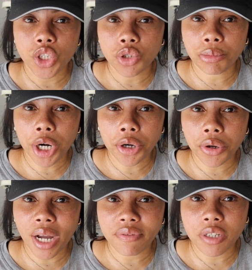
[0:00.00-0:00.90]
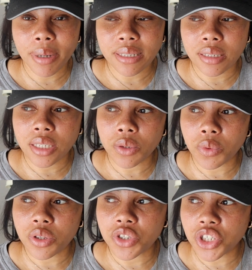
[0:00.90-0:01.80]
tomorrow after my session
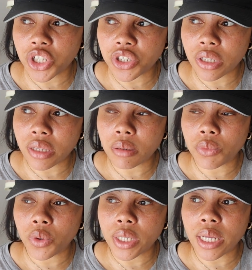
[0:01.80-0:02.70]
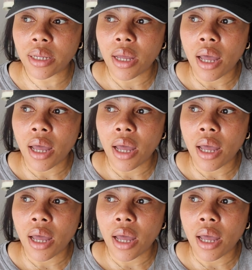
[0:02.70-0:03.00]
with Churchill in the morning.